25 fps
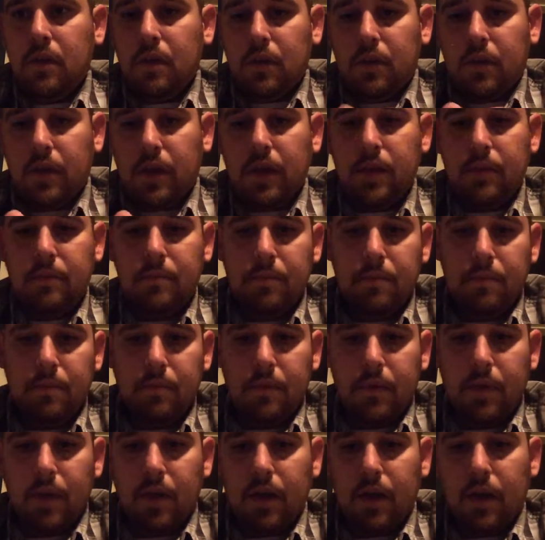Okay,
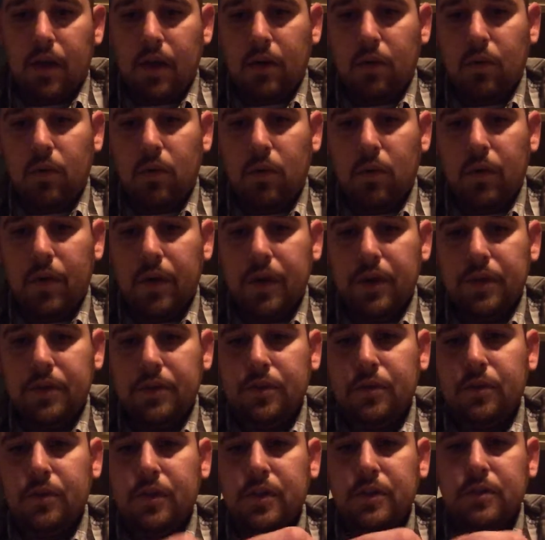what we're going to
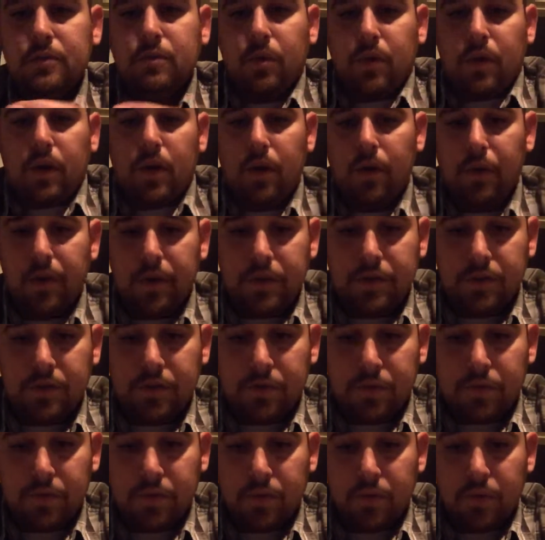do is we're going
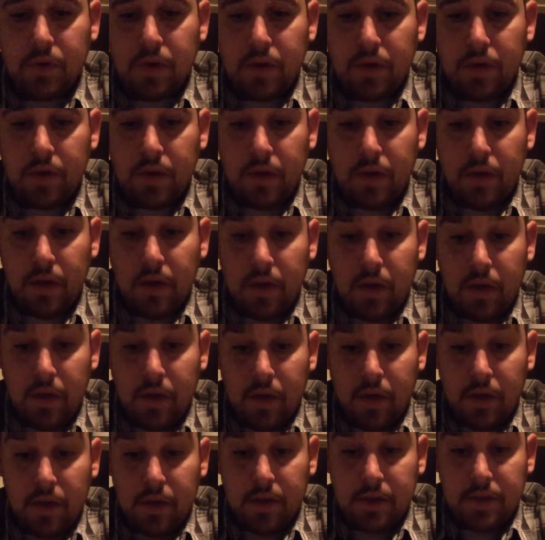to
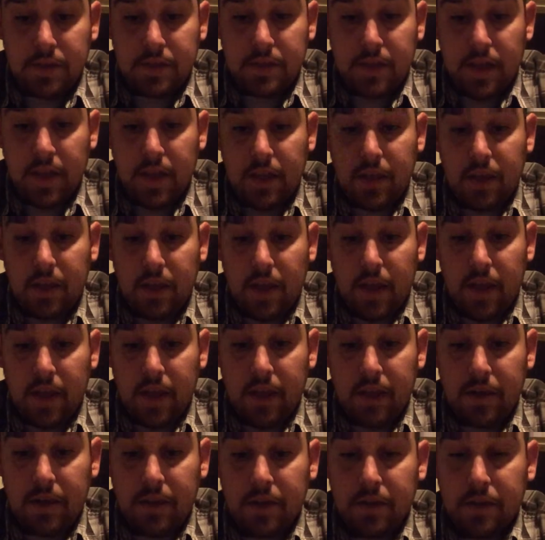take
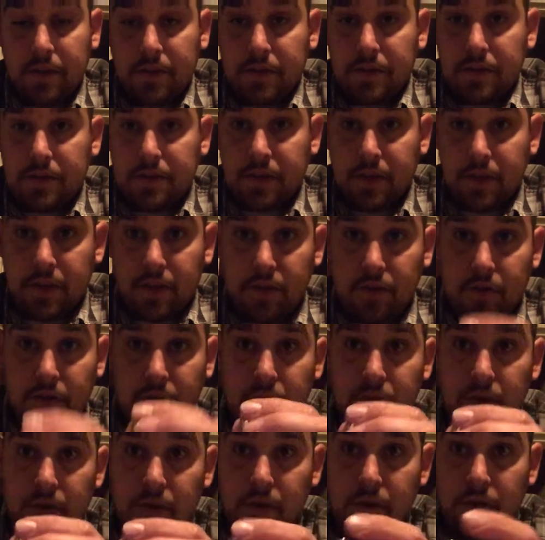and stick
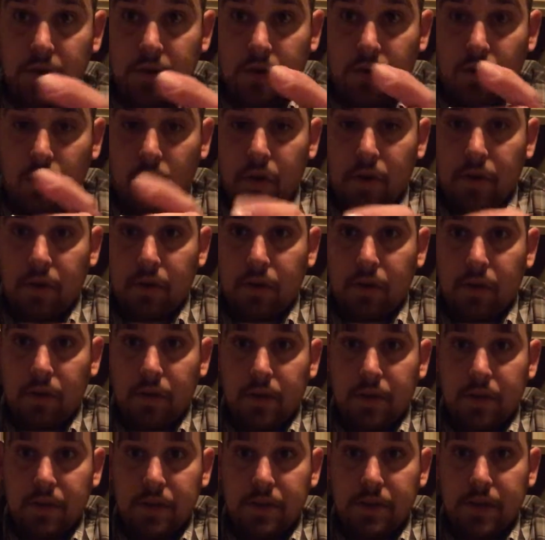your coil
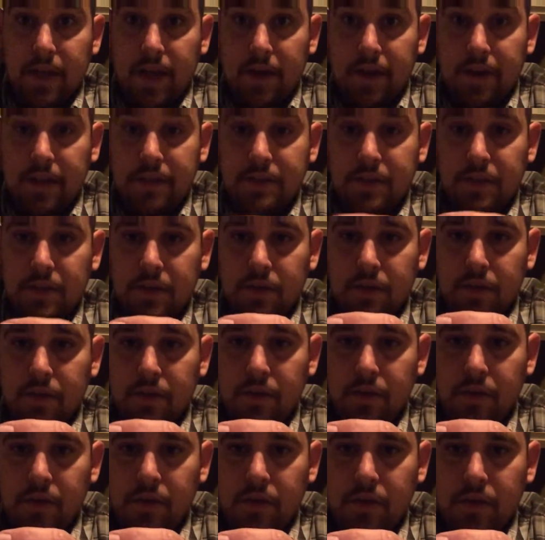down into
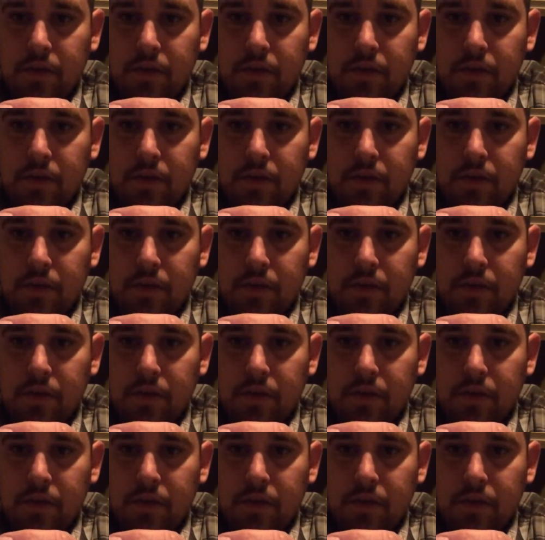here